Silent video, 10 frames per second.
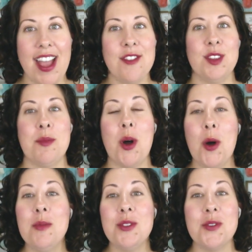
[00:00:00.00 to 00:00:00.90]
I have
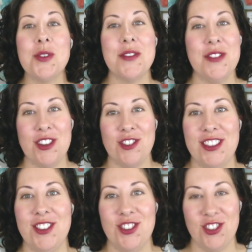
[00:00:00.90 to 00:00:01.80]
some homeschool
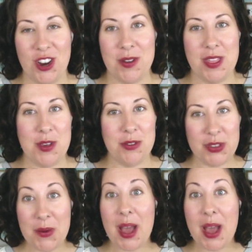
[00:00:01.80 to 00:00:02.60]
confessions to share with you.